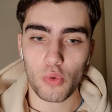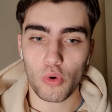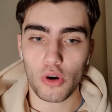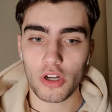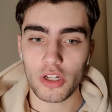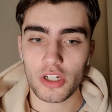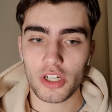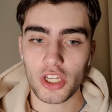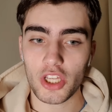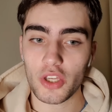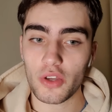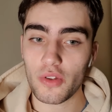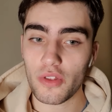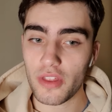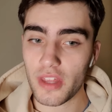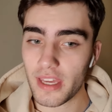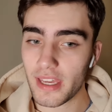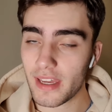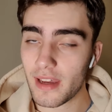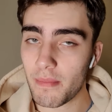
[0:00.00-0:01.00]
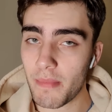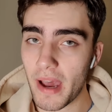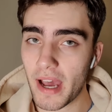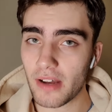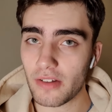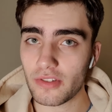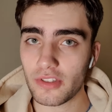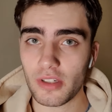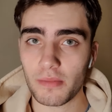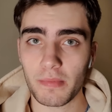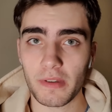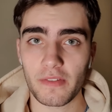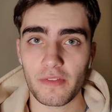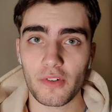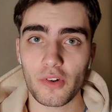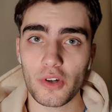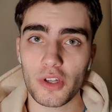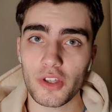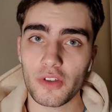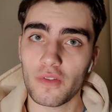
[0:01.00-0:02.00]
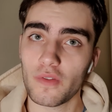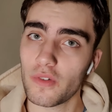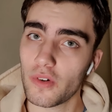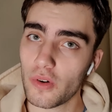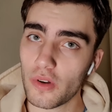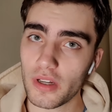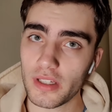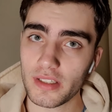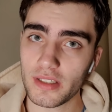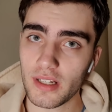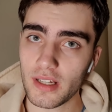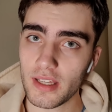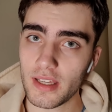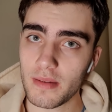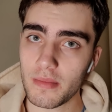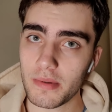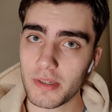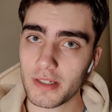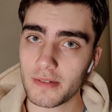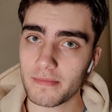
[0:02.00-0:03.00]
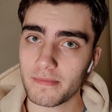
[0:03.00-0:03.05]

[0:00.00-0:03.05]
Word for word: What do you think about before you fall asleep?